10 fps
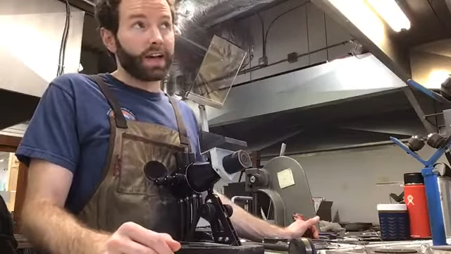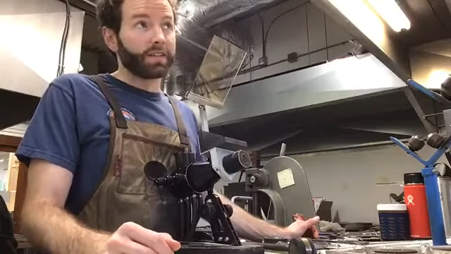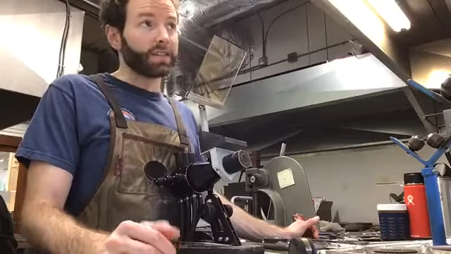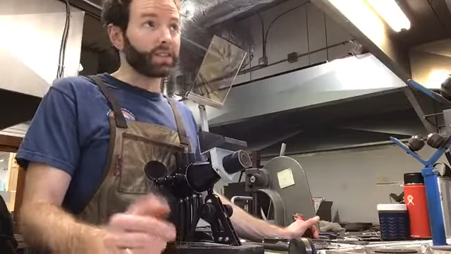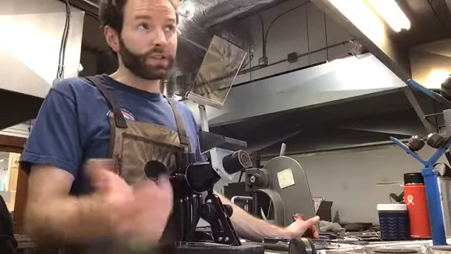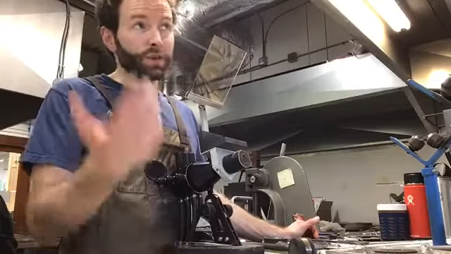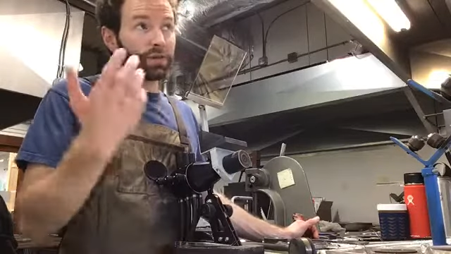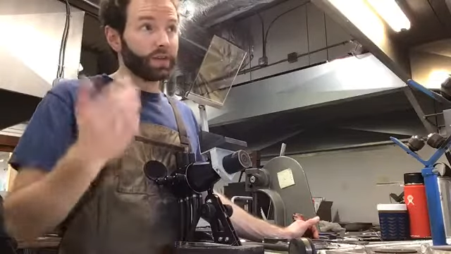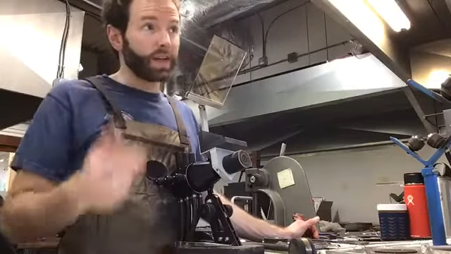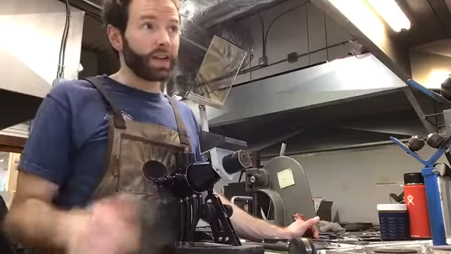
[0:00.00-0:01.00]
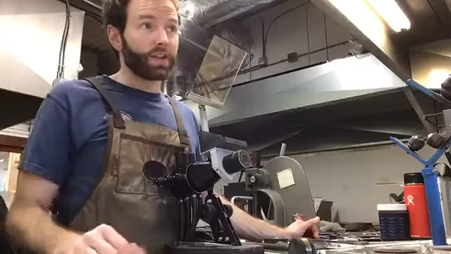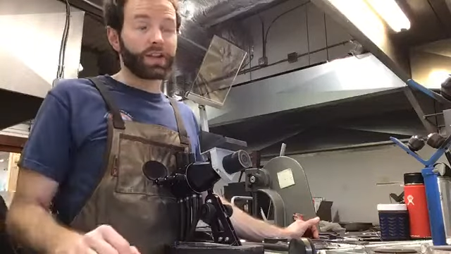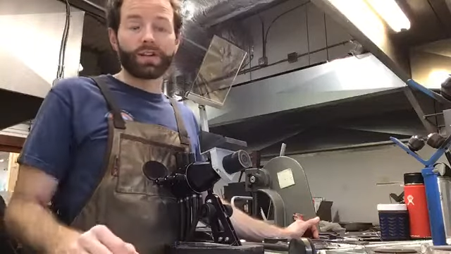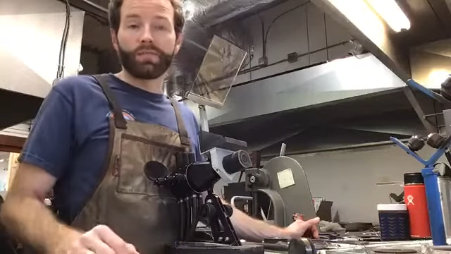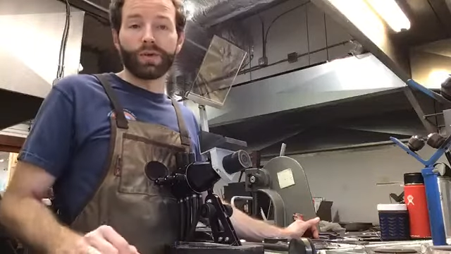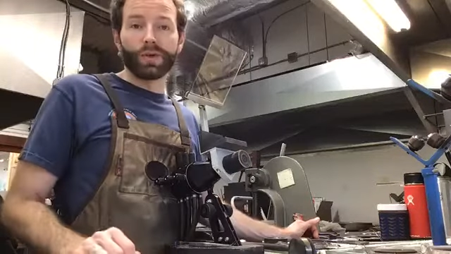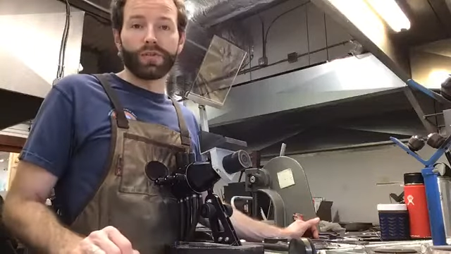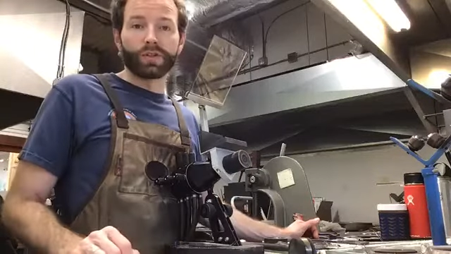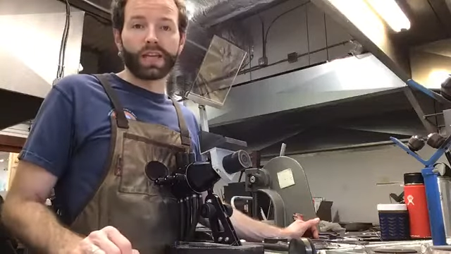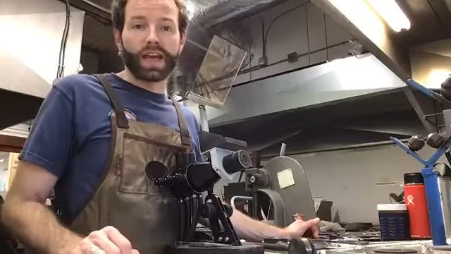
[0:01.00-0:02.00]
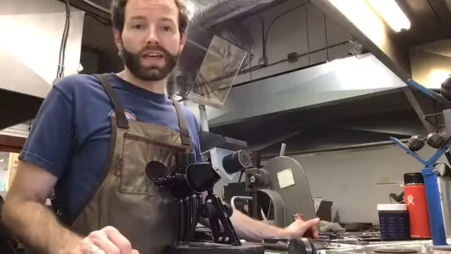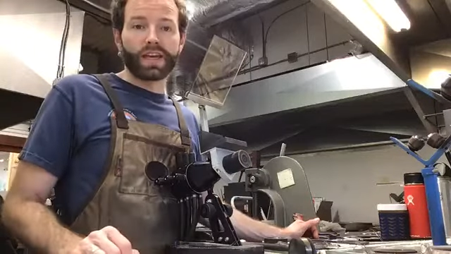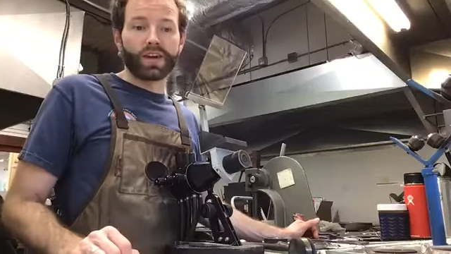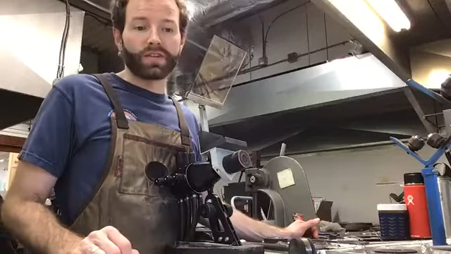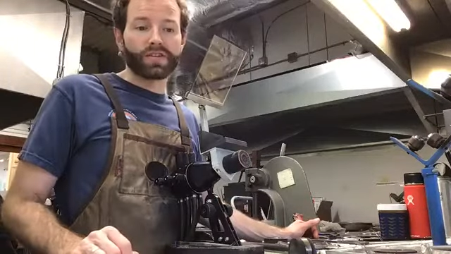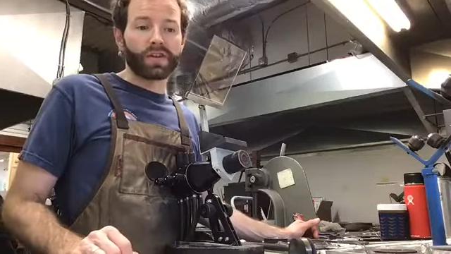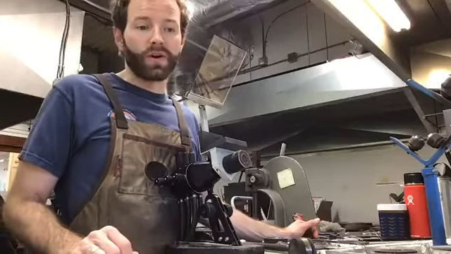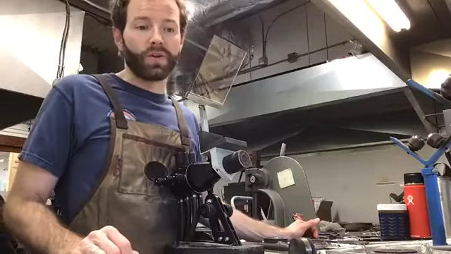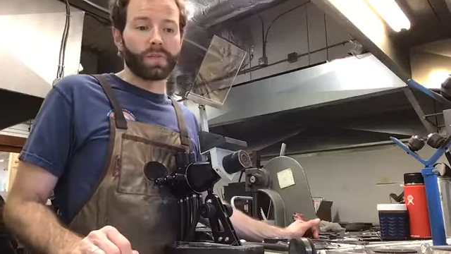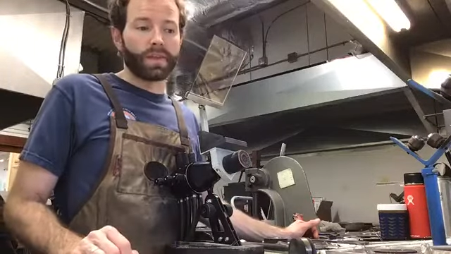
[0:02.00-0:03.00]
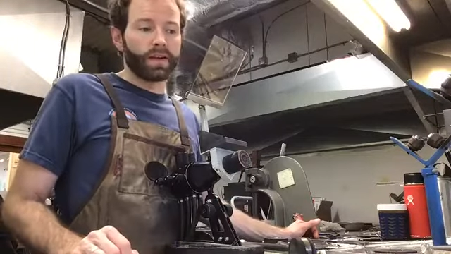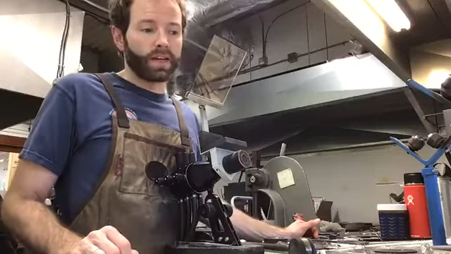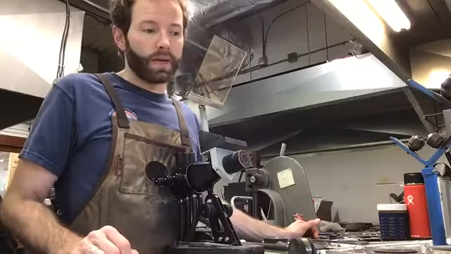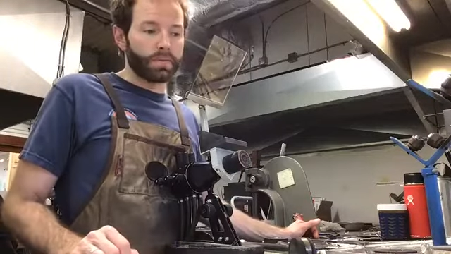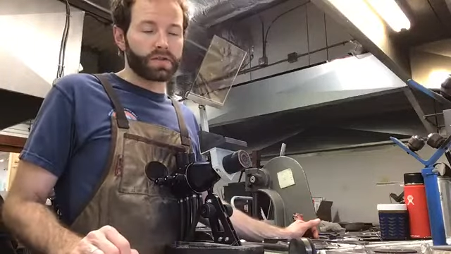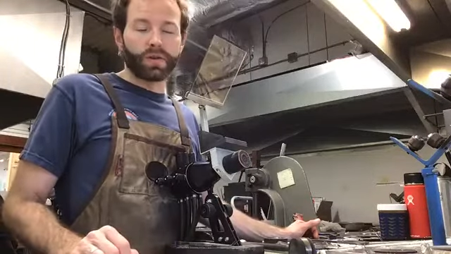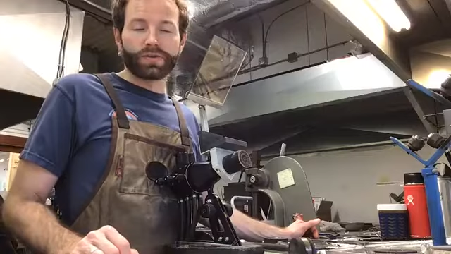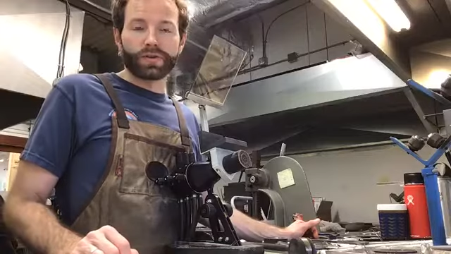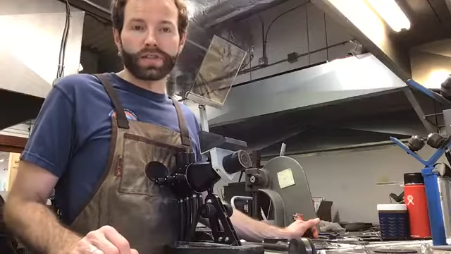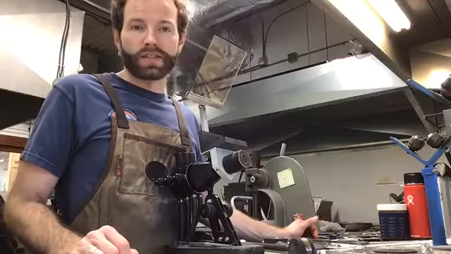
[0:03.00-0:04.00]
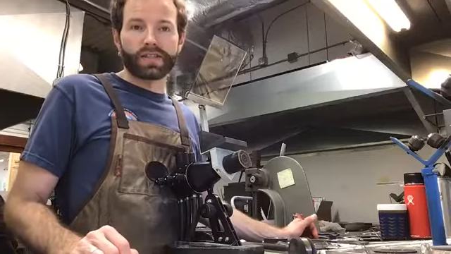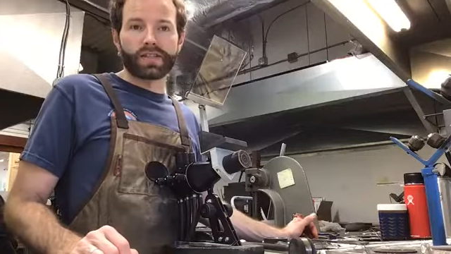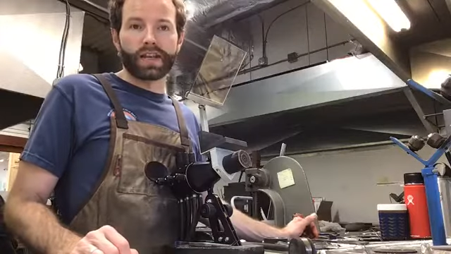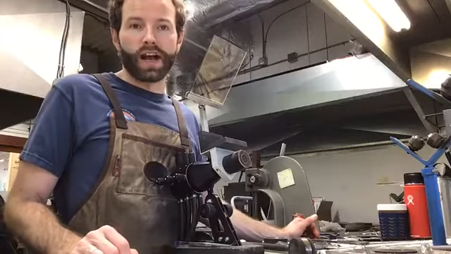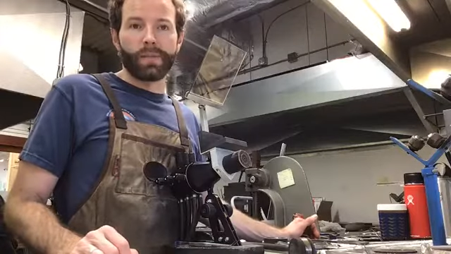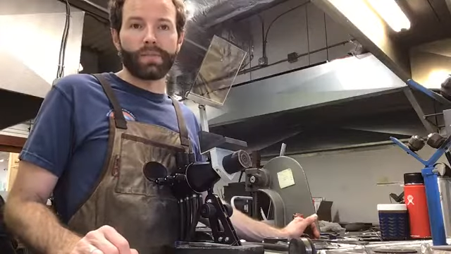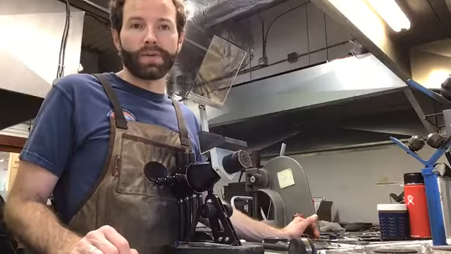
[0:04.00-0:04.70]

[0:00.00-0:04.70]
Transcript: Keep getting exercise. In Duluth, we've got another beautiful day here, so